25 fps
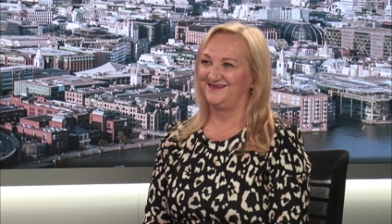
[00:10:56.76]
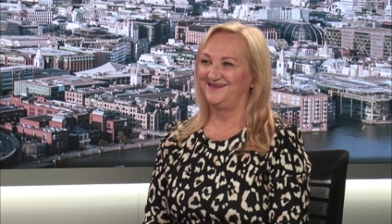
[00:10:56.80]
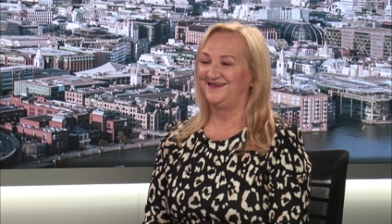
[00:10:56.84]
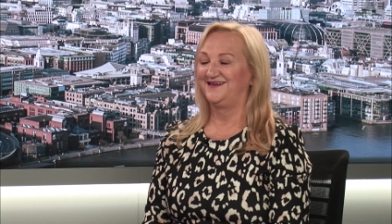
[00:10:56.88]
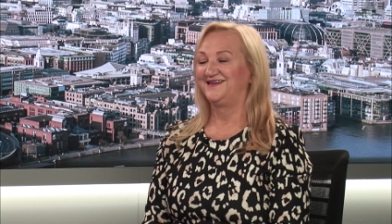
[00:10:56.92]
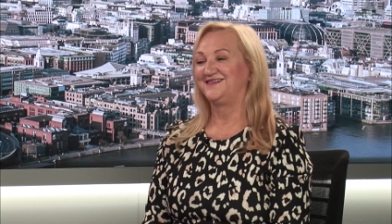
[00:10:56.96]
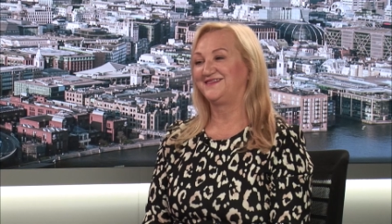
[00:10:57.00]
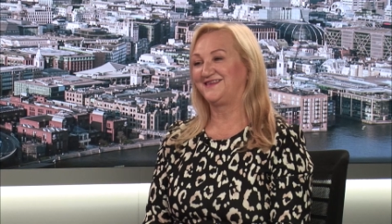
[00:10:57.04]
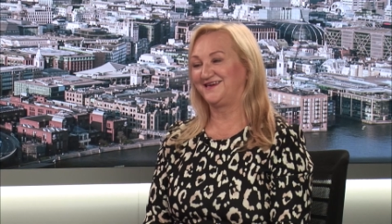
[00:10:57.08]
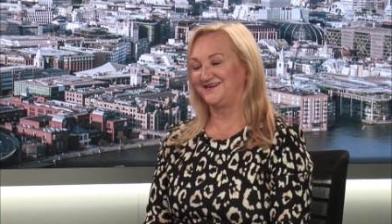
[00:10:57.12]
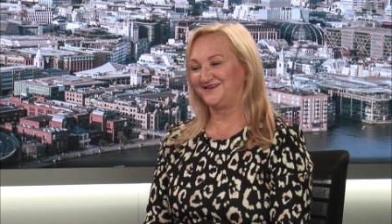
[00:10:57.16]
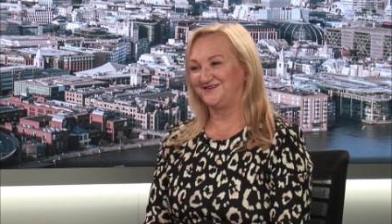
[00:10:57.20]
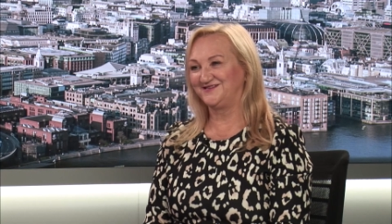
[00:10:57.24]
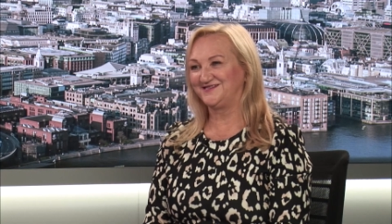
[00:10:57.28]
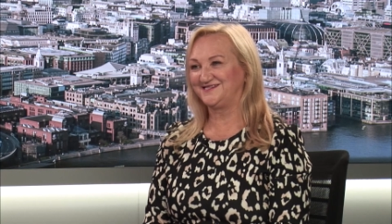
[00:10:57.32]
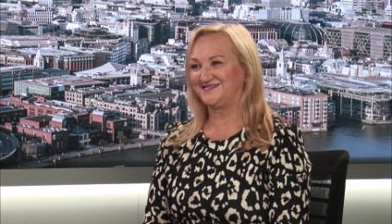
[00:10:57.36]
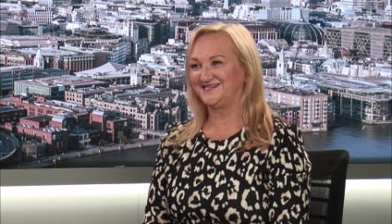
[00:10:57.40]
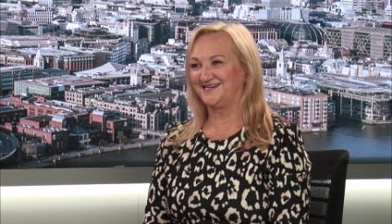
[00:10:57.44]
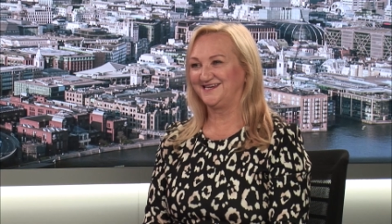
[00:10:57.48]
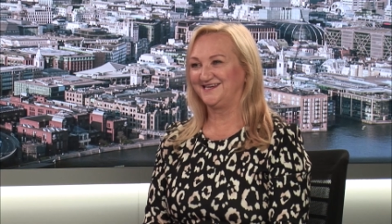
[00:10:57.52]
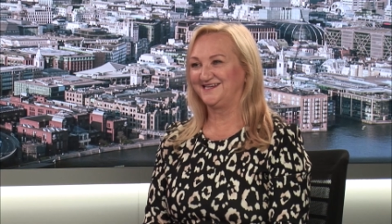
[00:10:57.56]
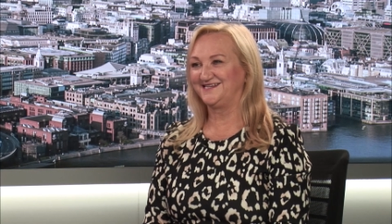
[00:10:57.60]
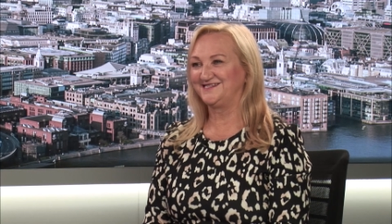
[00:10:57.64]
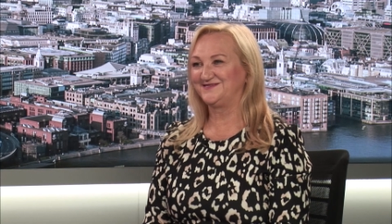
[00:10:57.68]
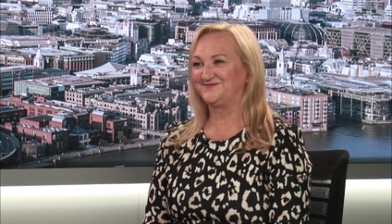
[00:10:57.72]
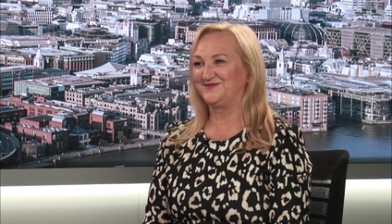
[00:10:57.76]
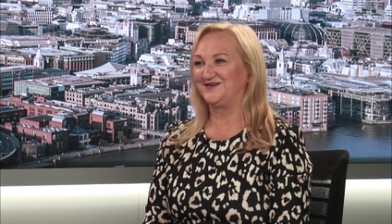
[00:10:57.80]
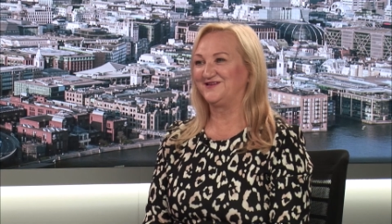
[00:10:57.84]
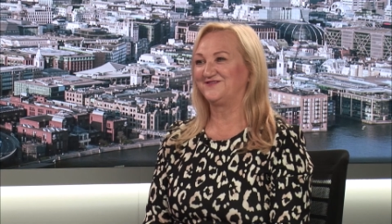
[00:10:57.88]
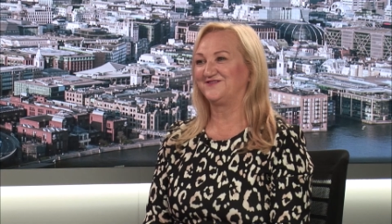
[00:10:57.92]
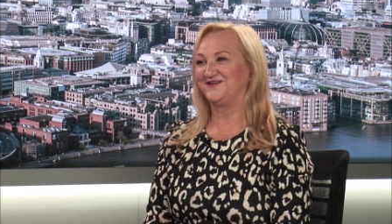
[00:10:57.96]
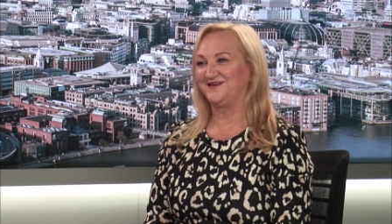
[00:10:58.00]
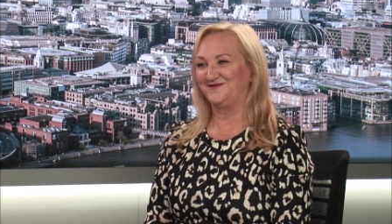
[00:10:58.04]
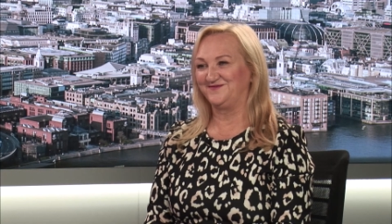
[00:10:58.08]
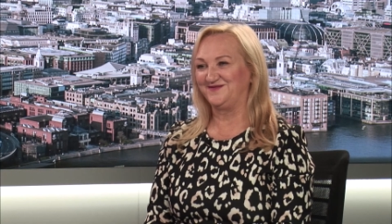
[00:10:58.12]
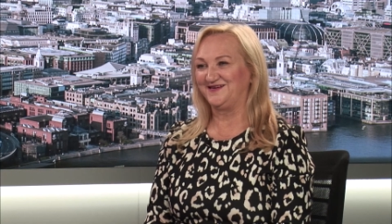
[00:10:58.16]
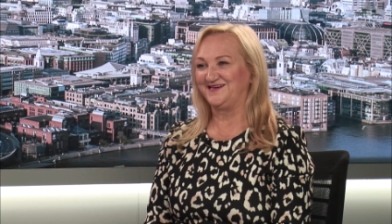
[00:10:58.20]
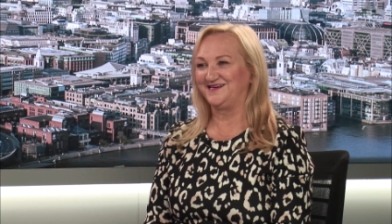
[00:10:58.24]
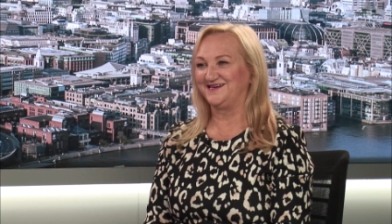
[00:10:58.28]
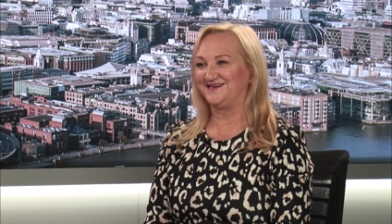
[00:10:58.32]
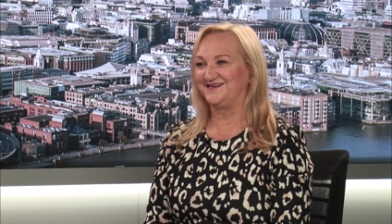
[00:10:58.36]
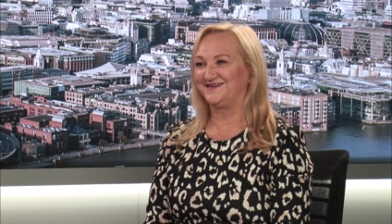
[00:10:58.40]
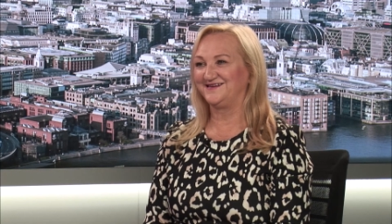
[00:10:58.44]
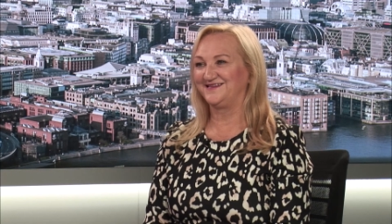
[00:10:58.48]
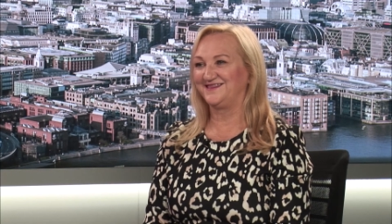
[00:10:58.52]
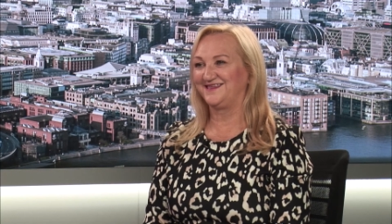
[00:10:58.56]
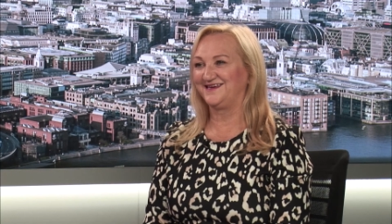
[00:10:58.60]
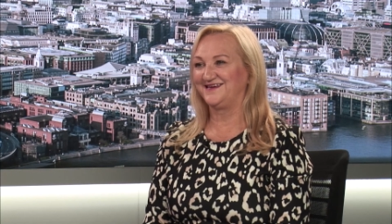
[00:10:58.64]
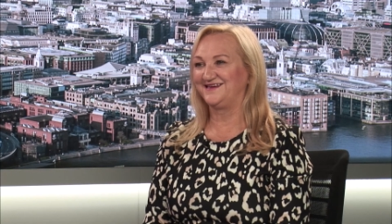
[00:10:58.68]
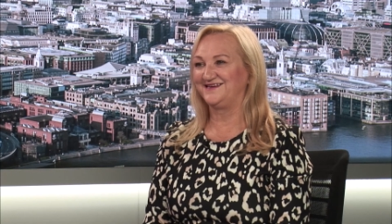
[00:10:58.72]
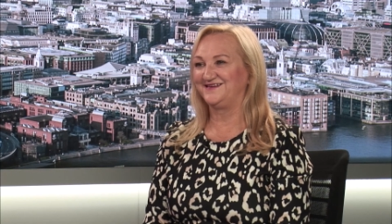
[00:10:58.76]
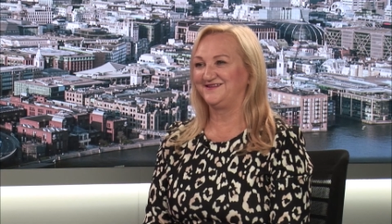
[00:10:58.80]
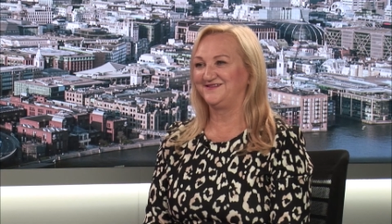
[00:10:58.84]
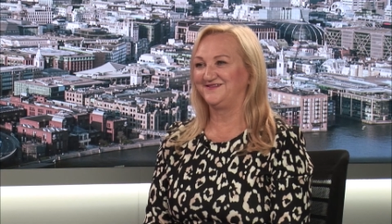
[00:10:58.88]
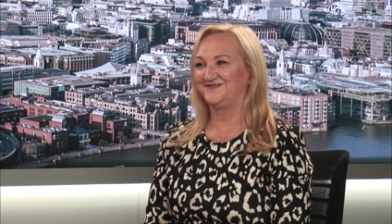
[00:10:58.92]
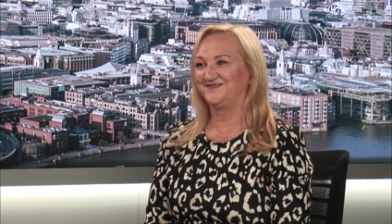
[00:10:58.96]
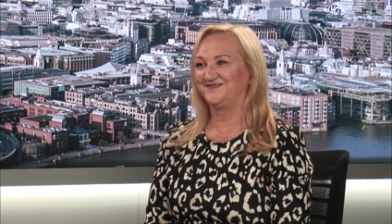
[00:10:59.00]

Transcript: Thank you, Stella. It's been great being here. Thank you.